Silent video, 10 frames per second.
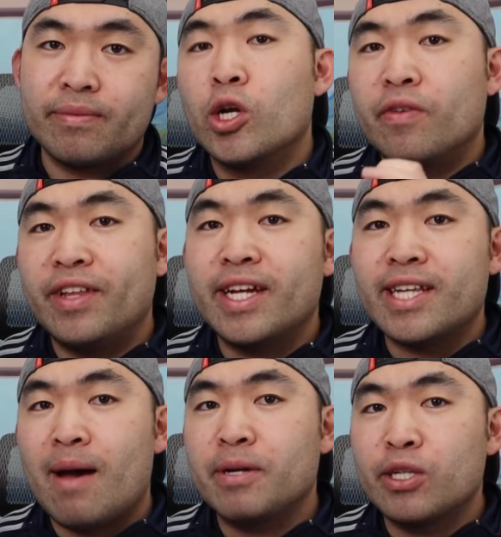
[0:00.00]
So today's
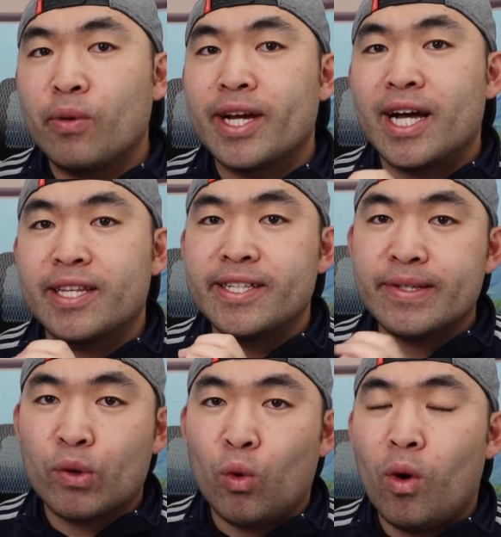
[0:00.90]
episode, we got this
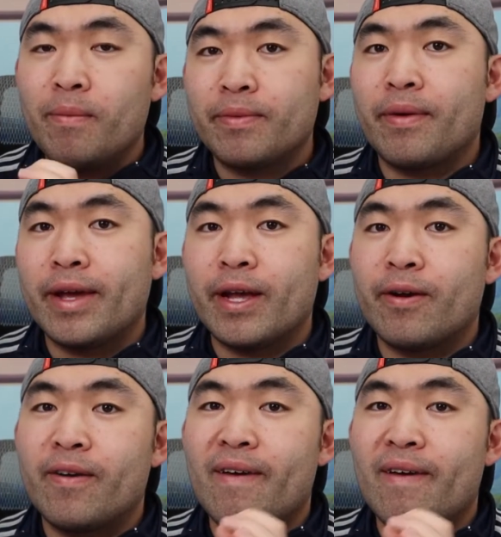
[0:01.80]
cool mic right here,